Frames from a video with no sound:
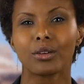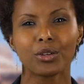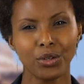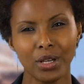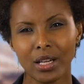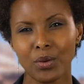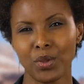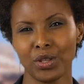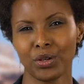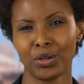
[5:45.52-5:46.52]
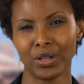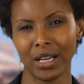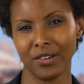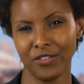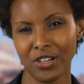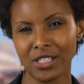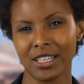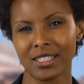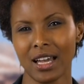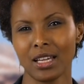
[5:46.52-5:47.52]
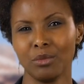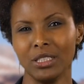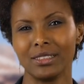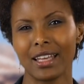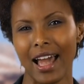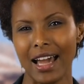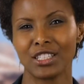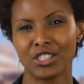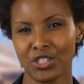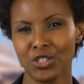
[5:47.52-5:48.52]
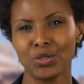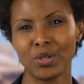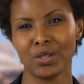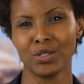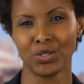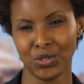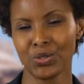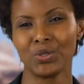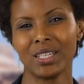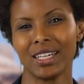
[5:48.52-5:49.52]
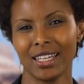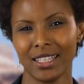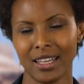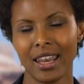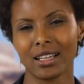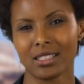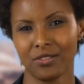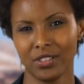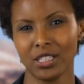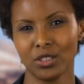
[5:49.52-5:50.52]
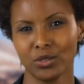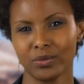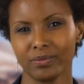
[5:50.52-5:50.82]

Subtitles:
Good luck with your first assignment and see you soon in the next video.